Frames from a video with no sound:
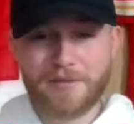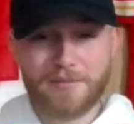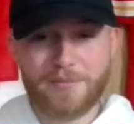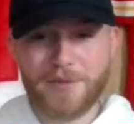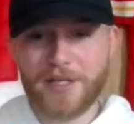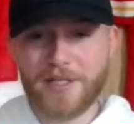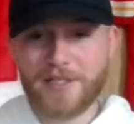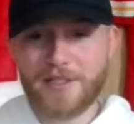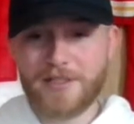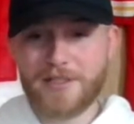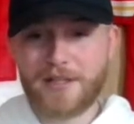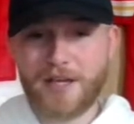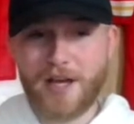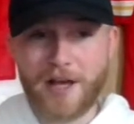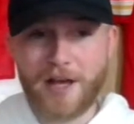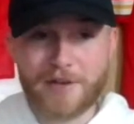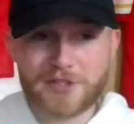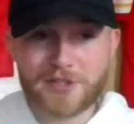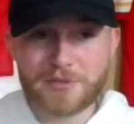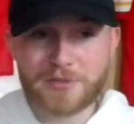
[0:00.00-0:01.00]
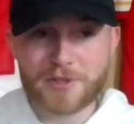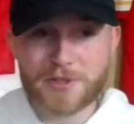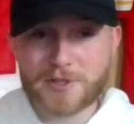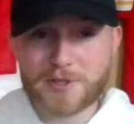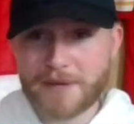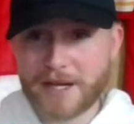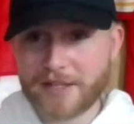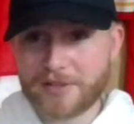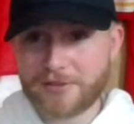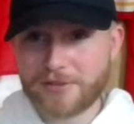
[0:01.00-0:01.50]
Buddy, have some
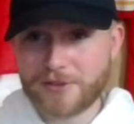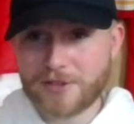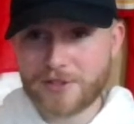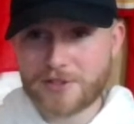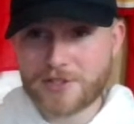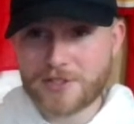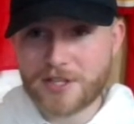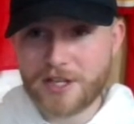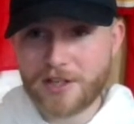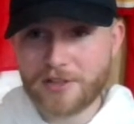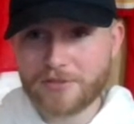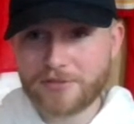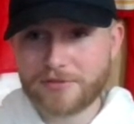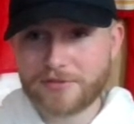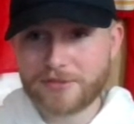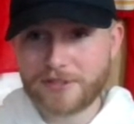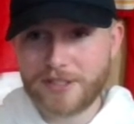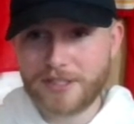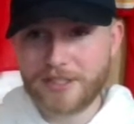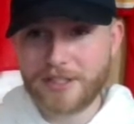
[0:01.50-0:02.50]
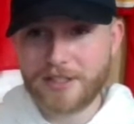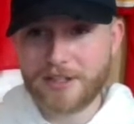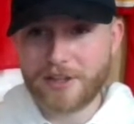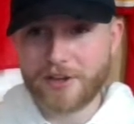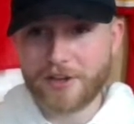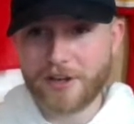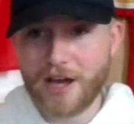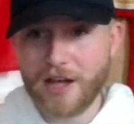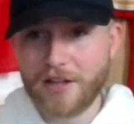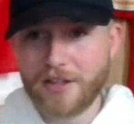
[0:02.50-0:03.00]
respect for yourself. Get
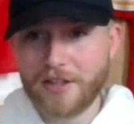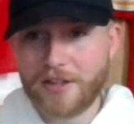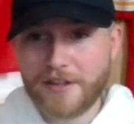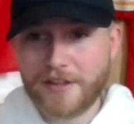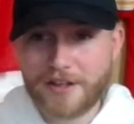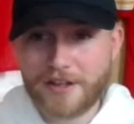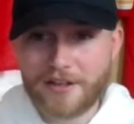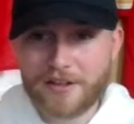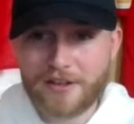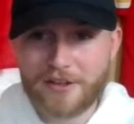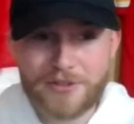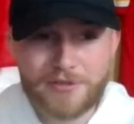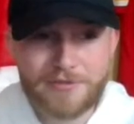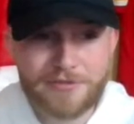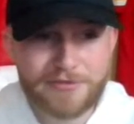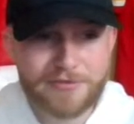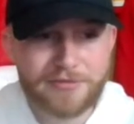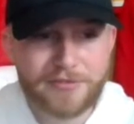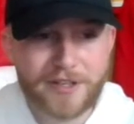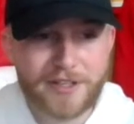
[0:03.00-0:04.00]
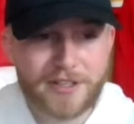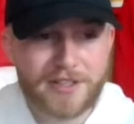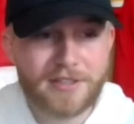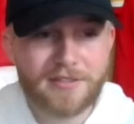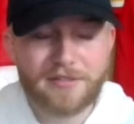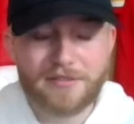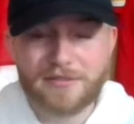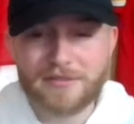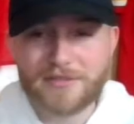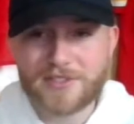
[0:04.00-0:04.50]
another L in there. Are you
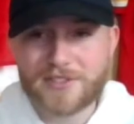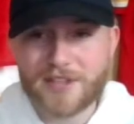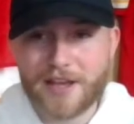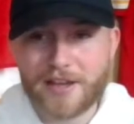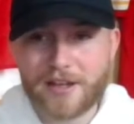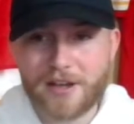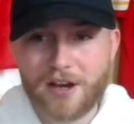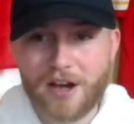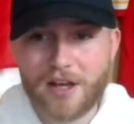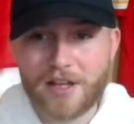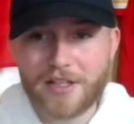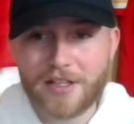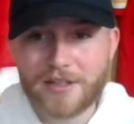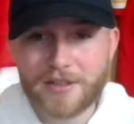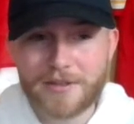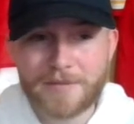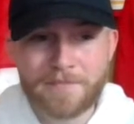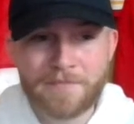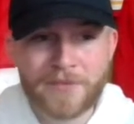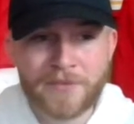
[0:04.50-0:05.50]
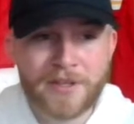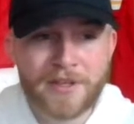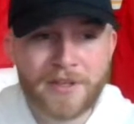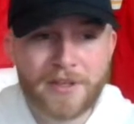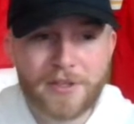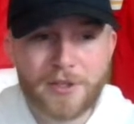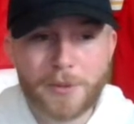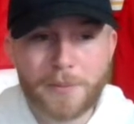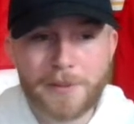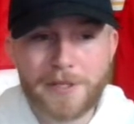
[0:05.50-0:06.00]
fucking psychotic?
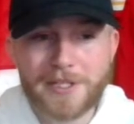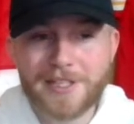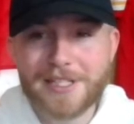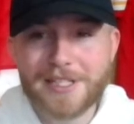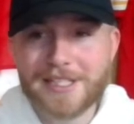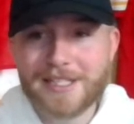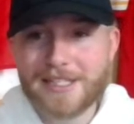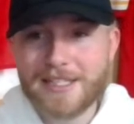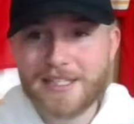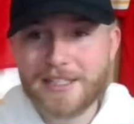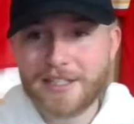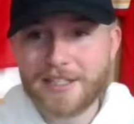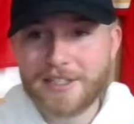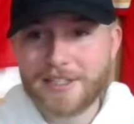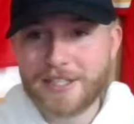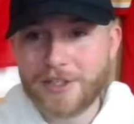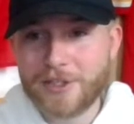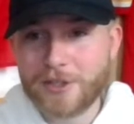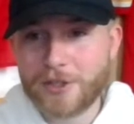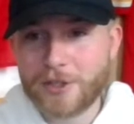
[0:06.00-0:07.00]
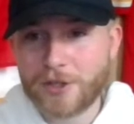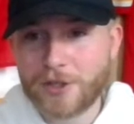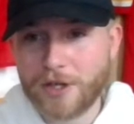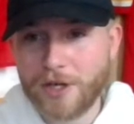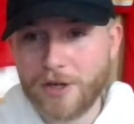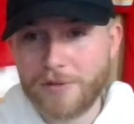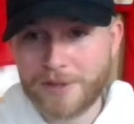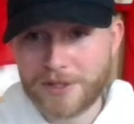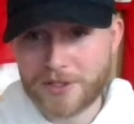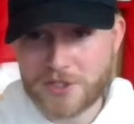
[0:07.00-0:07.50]
You're putting an E on the end of
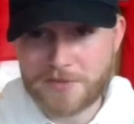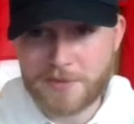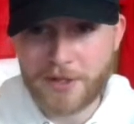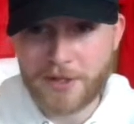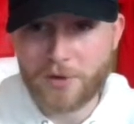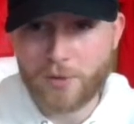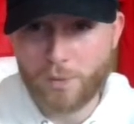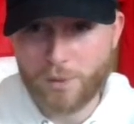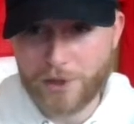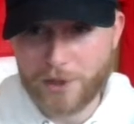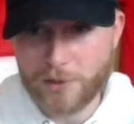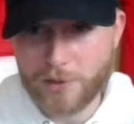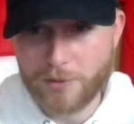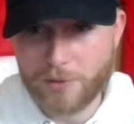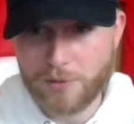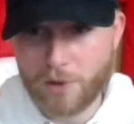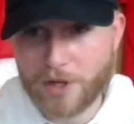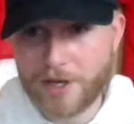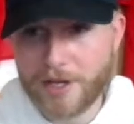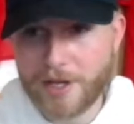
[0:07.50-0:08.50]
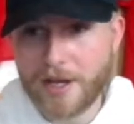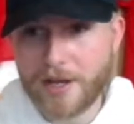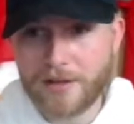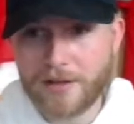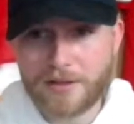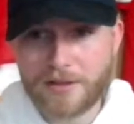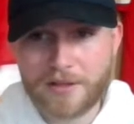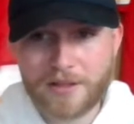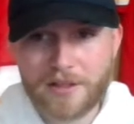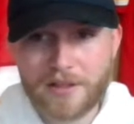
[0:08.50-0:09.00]
Crow, but you're spelling Will with one
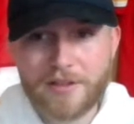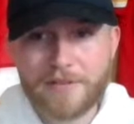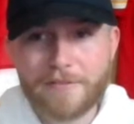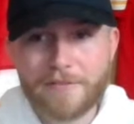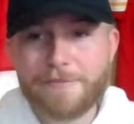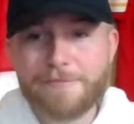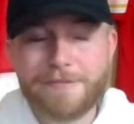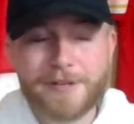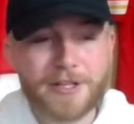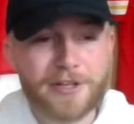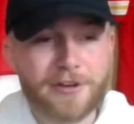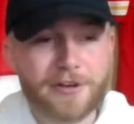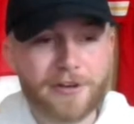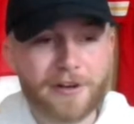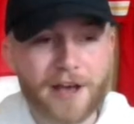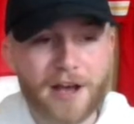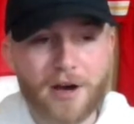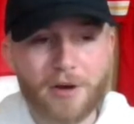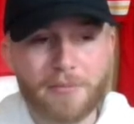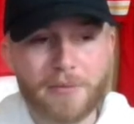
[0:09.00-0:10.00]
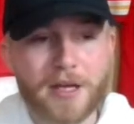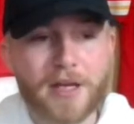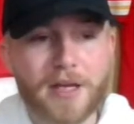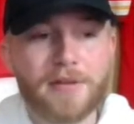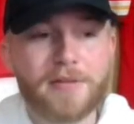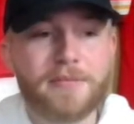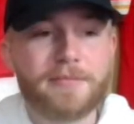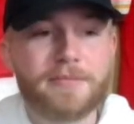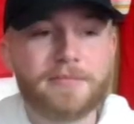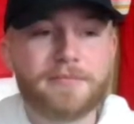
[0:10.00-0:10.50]
L. Figure it out, man.